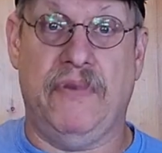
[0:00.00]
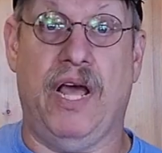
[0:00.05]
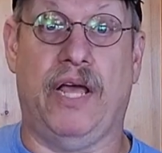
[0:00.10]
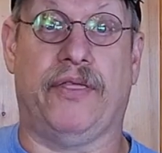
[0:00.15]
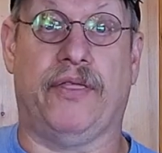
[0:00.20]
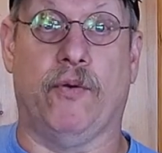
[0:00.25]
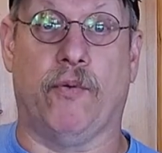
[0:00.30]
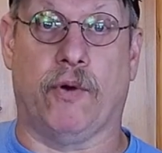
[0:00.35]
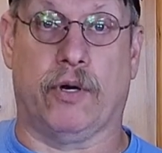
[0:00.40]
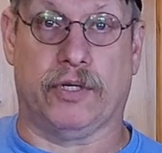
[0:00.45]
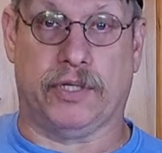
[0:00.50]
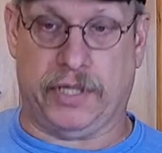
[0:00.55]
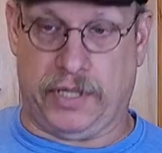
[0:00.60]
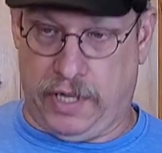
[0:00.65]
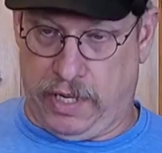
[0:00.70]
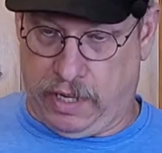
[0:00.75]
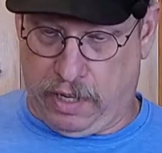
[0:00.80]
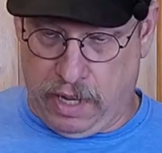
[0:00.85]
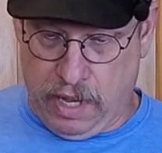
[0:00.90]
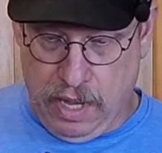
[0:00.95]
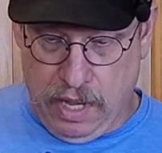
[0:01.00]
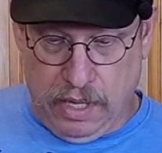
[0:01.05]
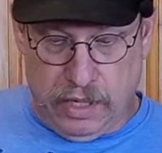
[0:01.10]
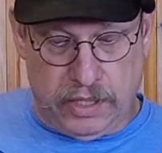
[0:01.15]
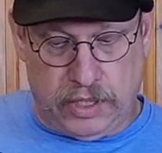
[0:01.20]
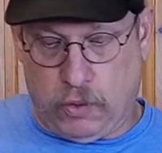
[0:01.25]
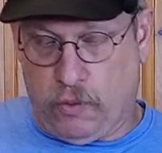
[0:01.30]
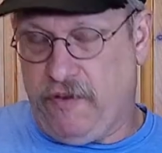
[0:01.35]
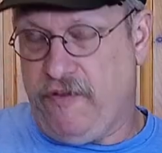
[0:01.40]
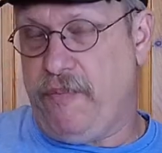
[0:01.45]
Not the worst thing.
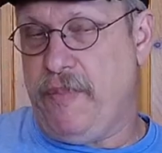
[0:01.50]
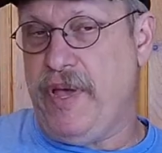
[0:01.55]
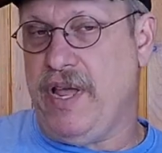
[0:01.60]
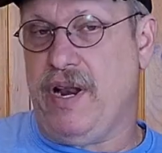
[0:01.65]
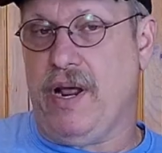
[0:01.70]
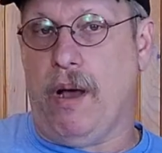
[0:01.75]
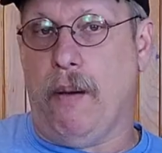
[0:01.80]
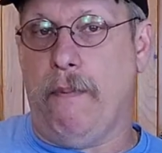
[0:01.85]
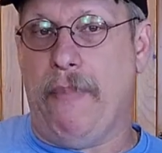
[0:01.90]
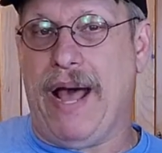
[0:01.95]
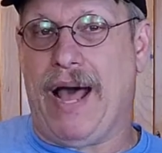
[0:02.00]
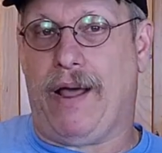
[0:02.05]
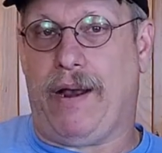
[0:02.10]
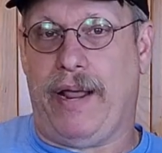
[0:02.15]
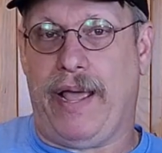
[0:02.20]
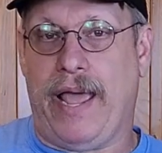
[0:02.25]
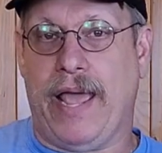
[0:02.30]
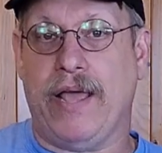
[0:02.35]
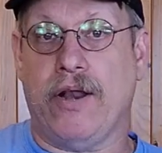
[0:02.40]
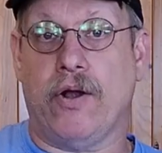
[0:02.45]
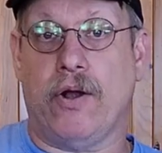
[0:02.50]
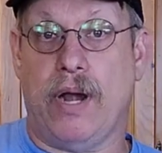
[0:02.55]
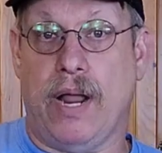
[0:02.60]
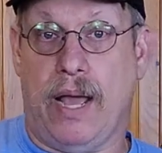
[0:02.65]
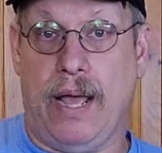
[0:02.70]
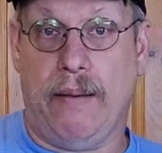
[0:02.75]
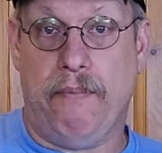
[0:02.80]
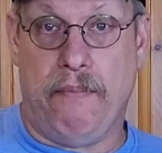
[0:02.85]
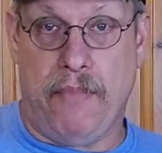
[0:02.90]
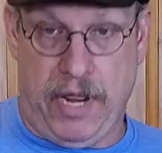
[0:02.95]
So we've been about 8 or
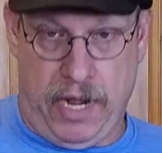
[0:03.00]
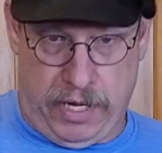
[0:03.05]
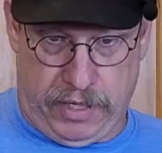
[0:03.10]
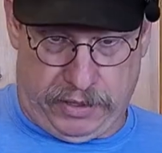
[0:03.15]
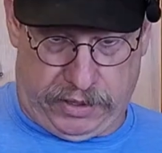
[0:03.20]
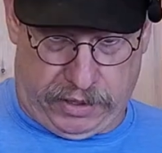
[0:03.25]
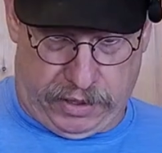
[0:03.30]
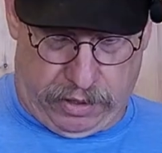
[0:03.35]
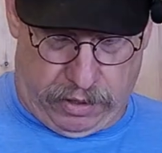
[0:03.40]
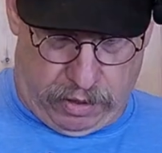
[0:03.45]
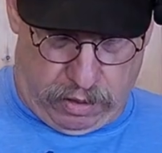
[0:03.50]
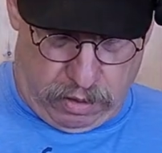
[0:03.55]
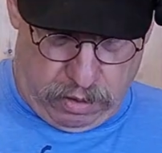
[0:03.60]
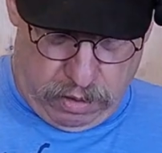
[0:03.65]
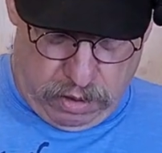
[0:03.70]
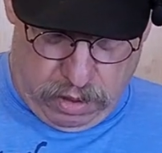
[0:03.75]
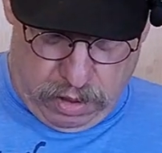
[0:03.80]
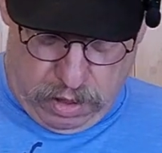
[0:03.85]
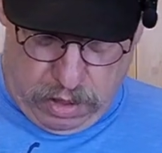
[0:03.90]
9 minutes here,